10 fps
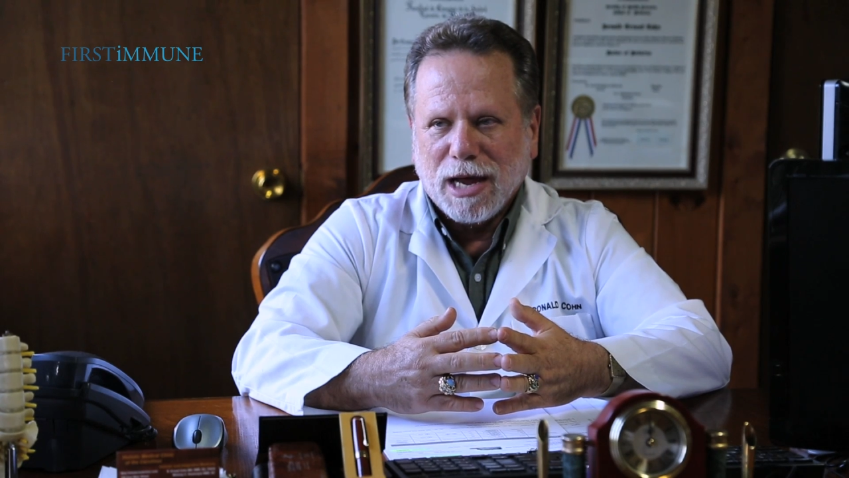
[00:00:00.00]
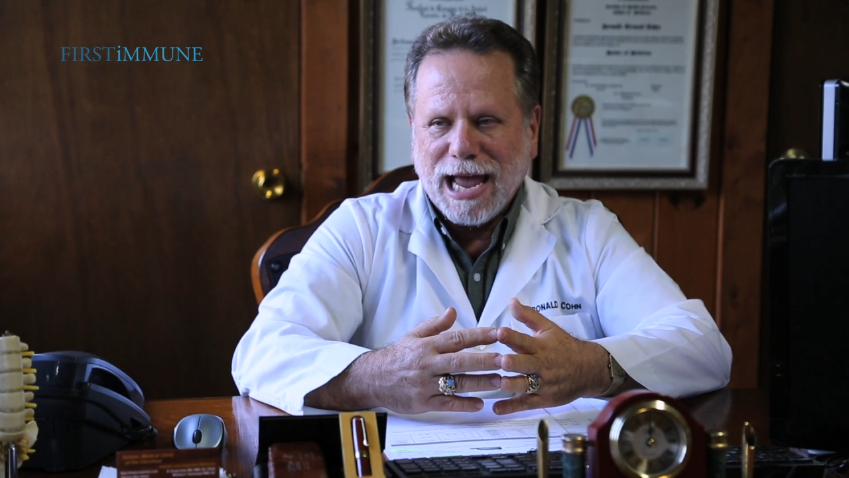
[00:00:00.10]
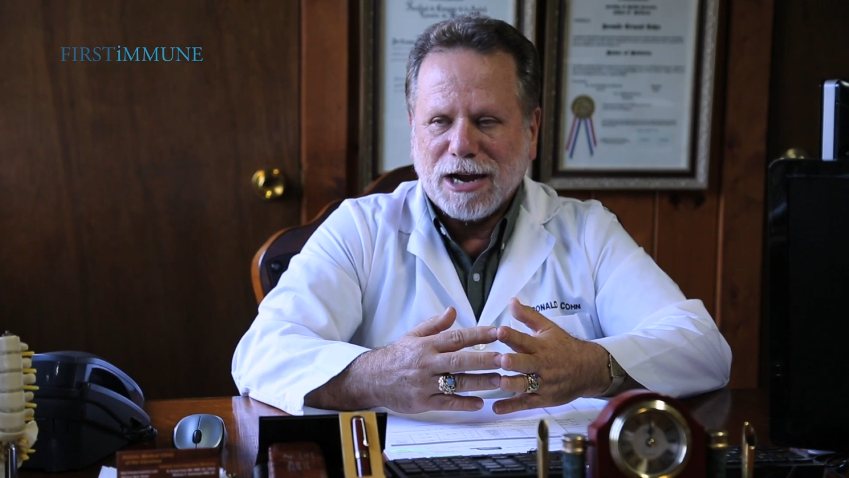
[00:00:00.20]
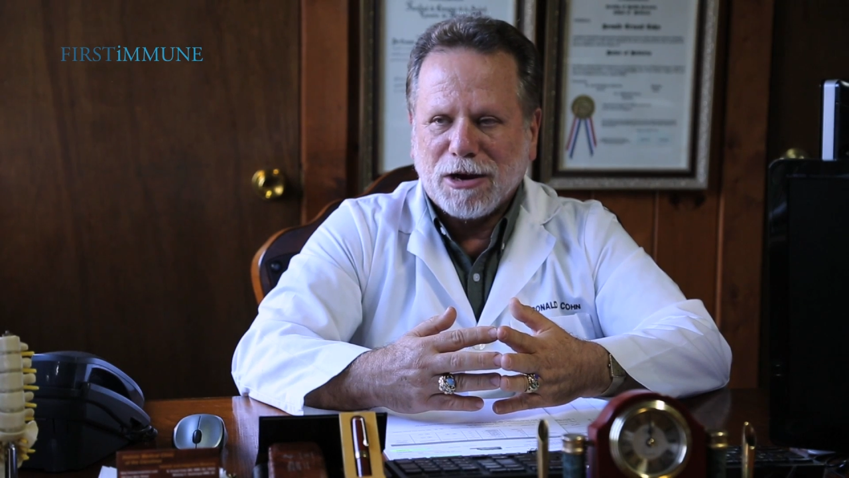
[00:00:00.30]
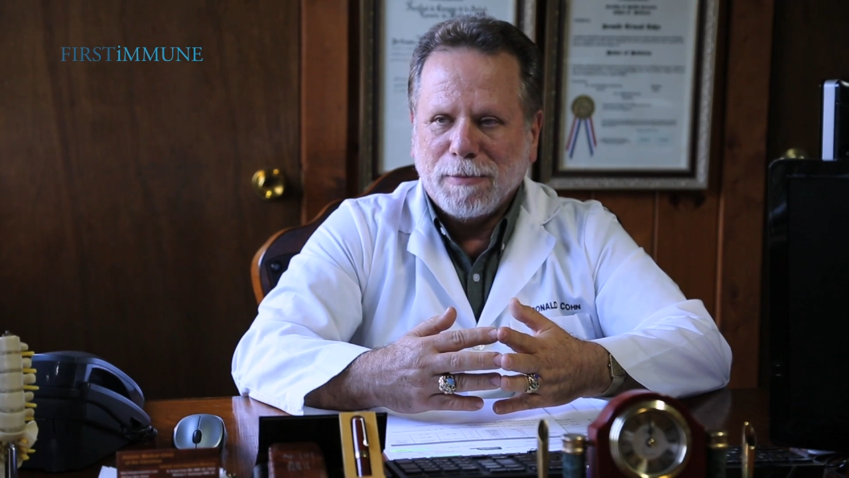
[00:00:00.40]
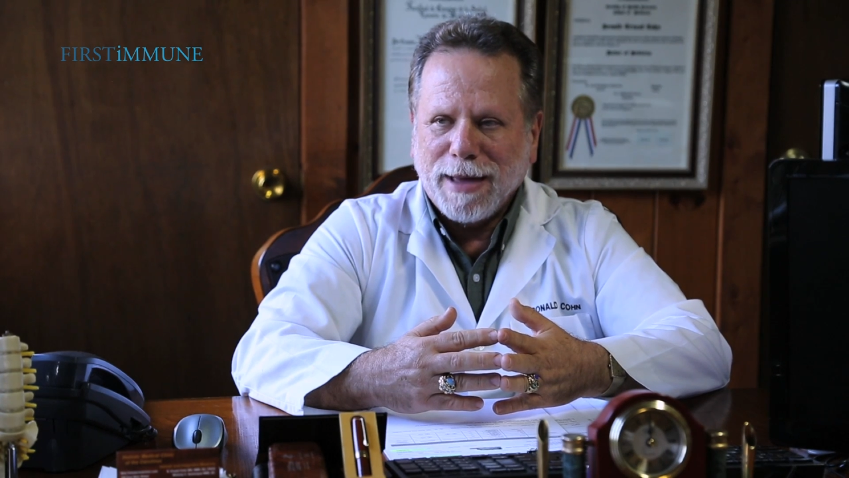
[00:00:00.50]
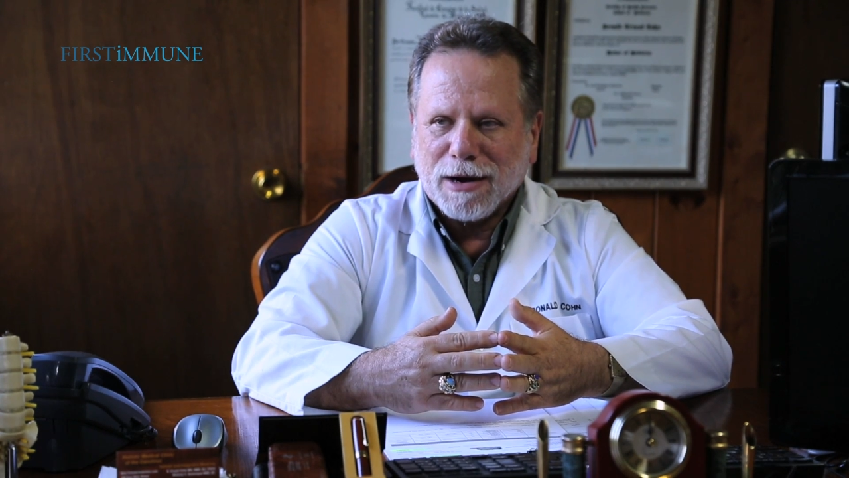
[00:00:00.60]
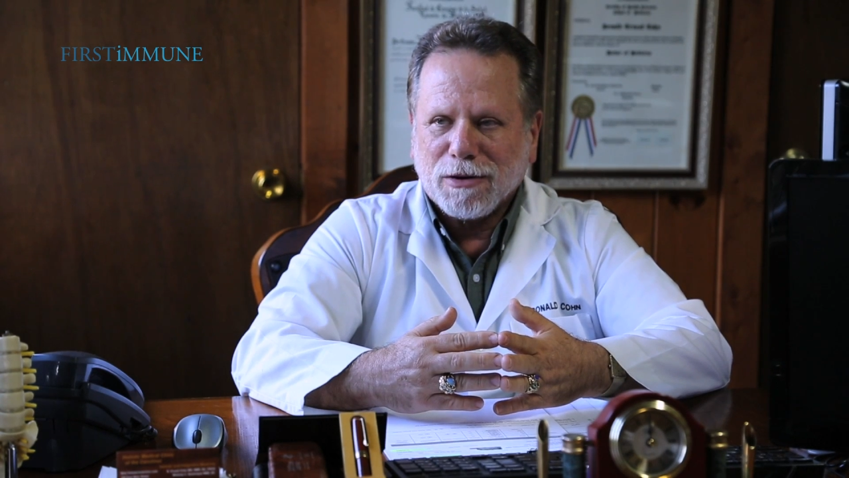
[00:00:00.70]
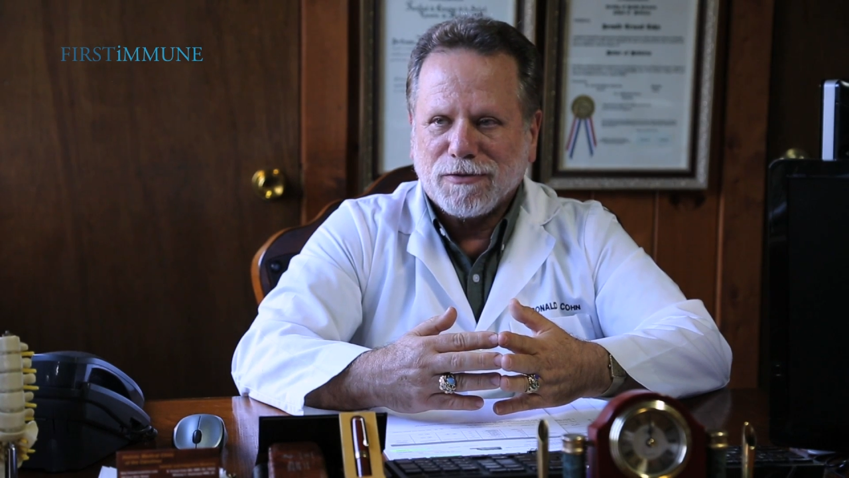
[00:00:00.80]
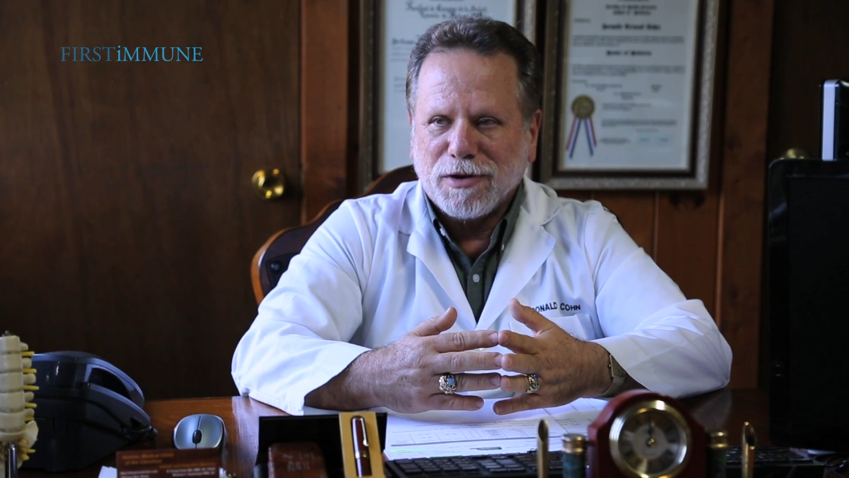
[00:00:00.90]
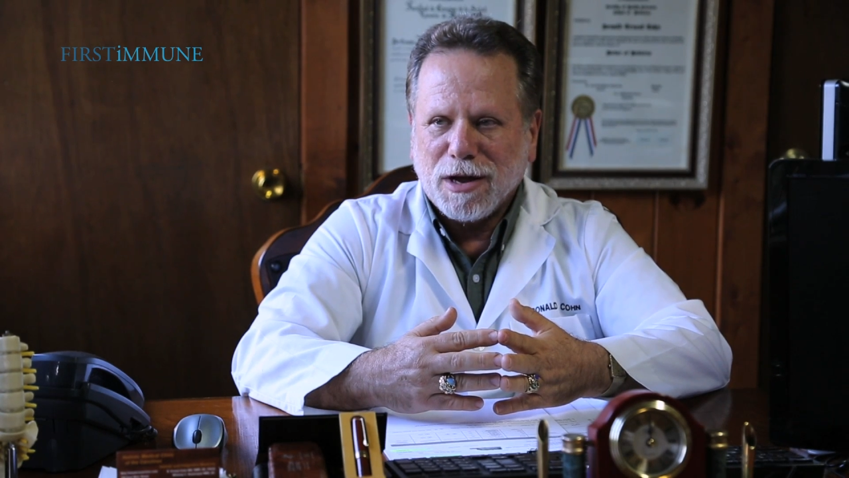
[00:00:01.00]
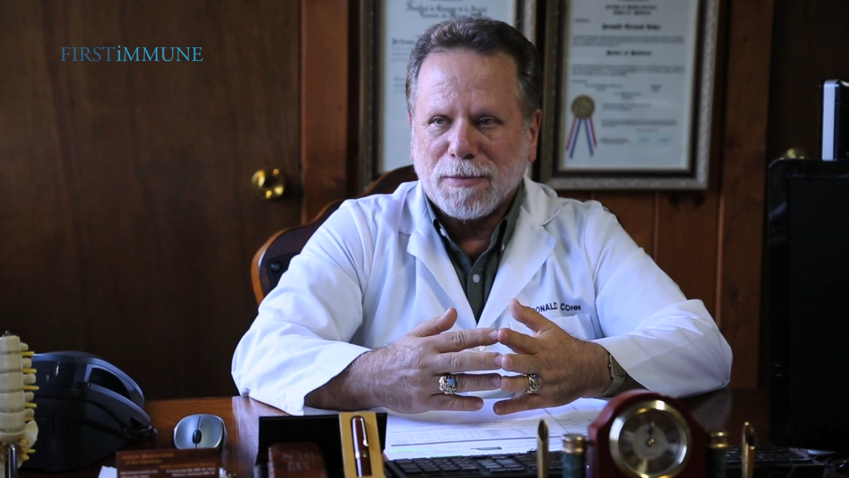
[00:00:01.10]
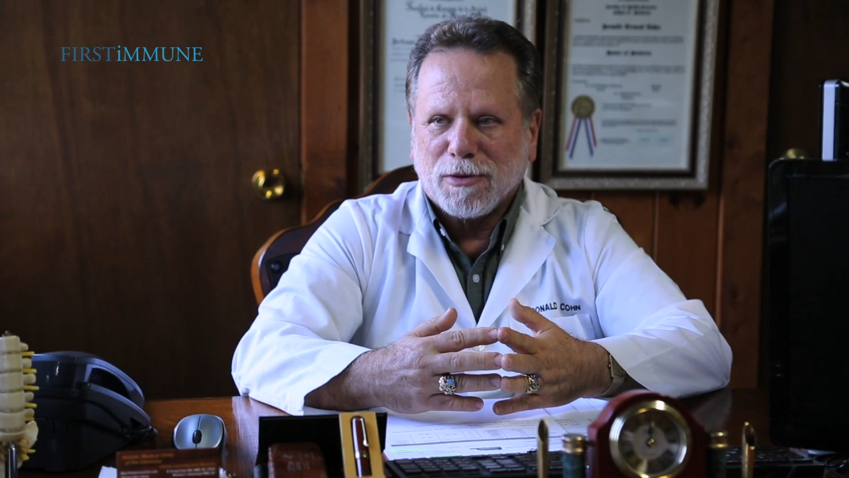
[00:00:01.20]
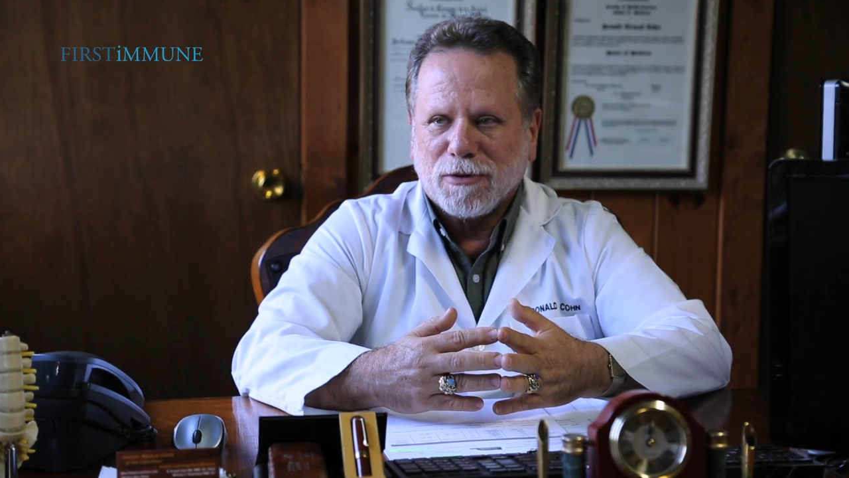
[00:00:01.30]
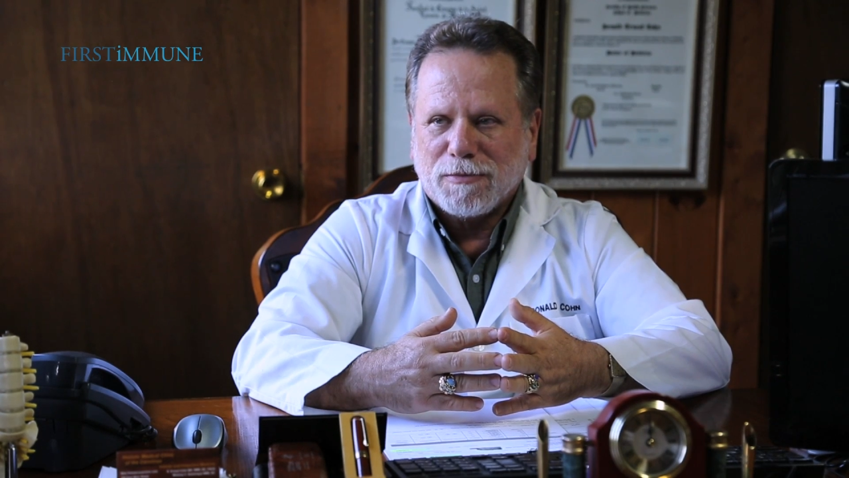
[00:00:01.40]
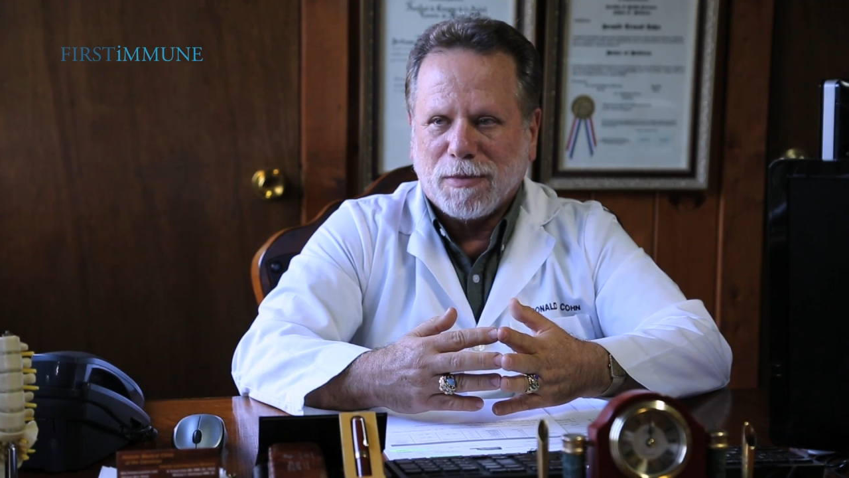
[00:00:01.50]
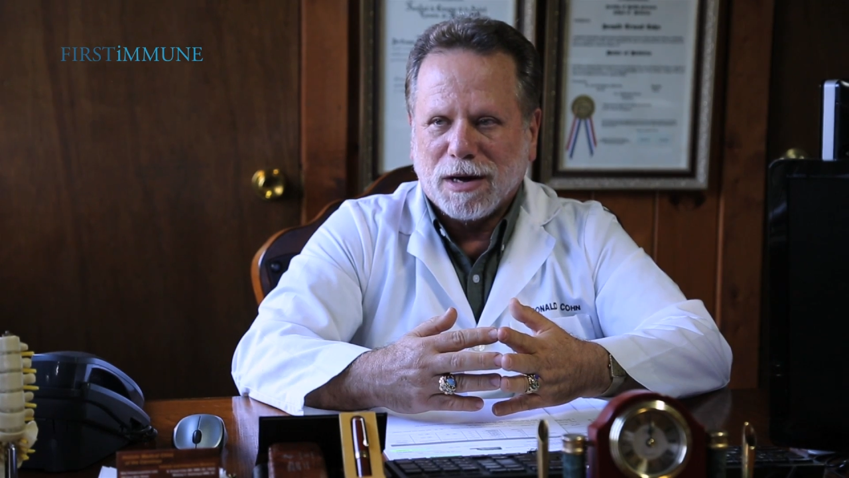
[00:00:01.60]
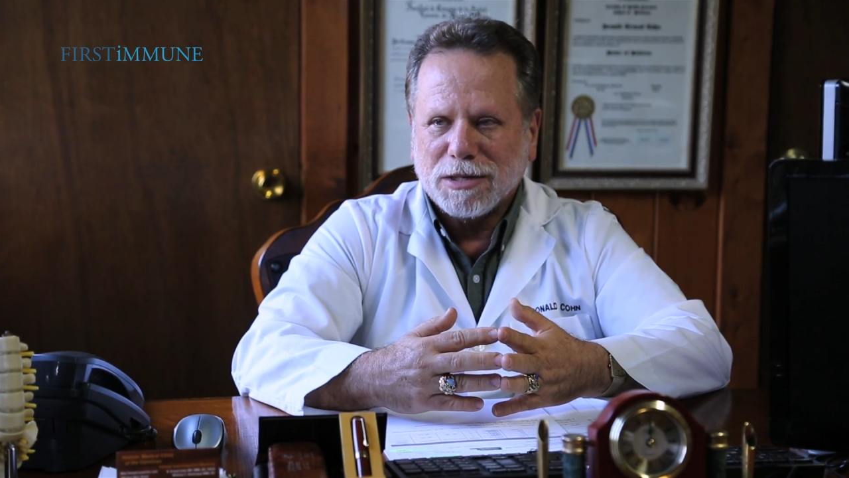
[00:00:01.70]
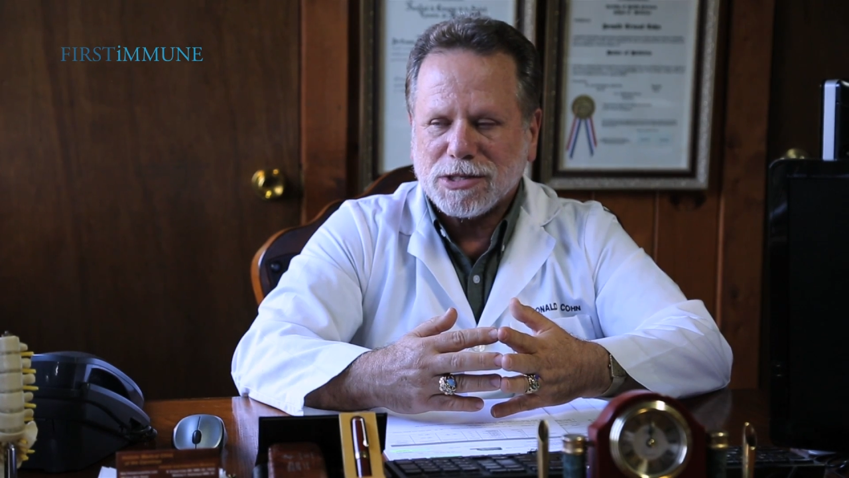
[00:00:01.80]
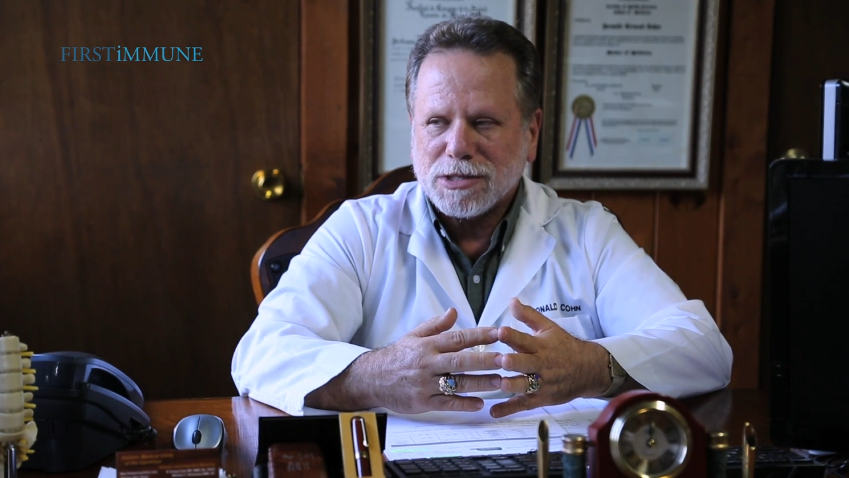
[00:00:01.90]
and in a matter of a number of
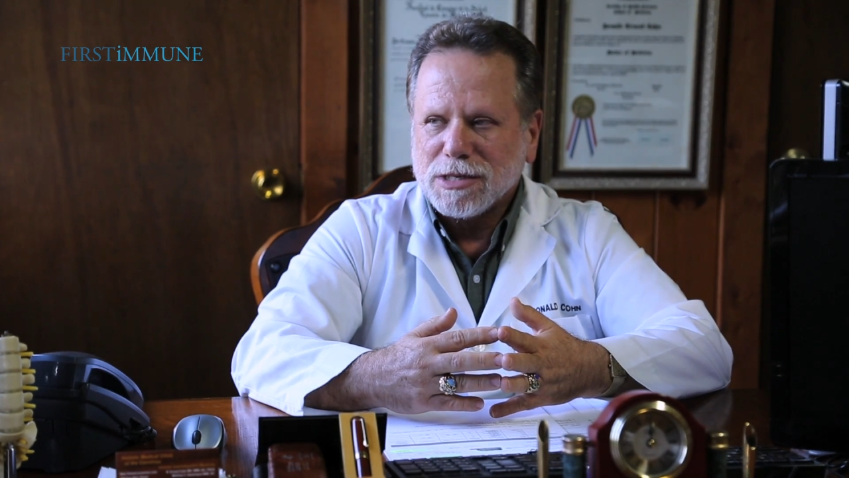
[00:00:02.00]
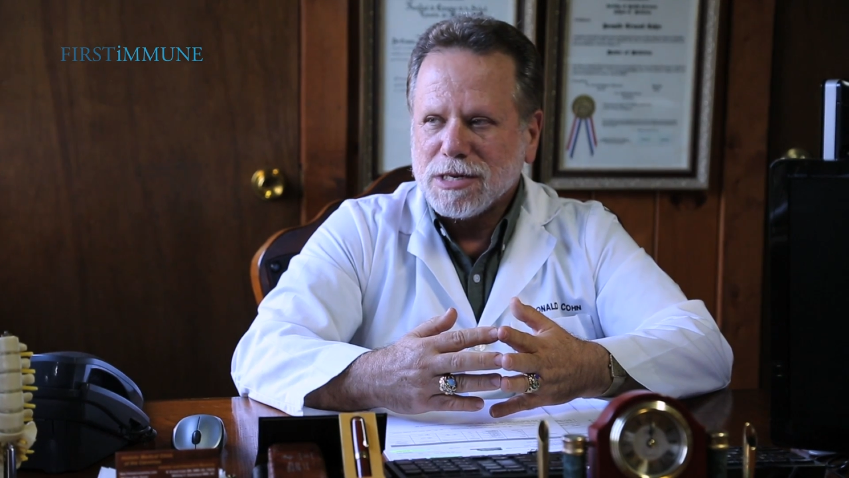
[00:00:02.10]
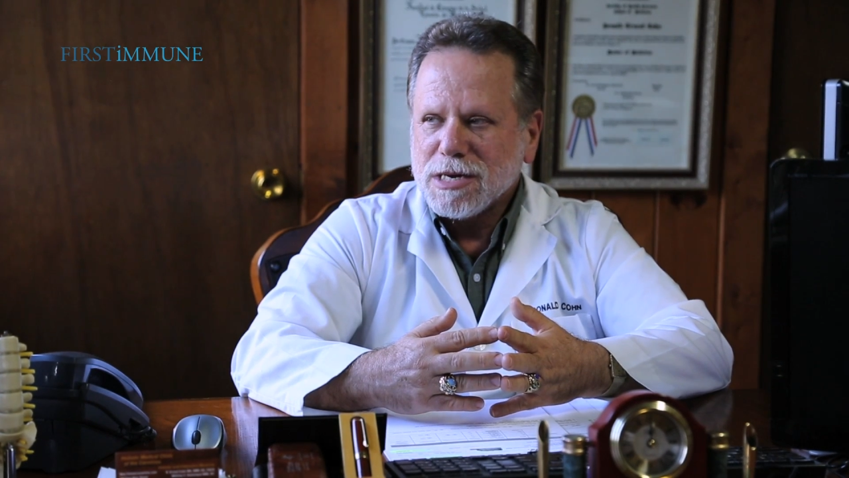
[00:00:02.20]
months,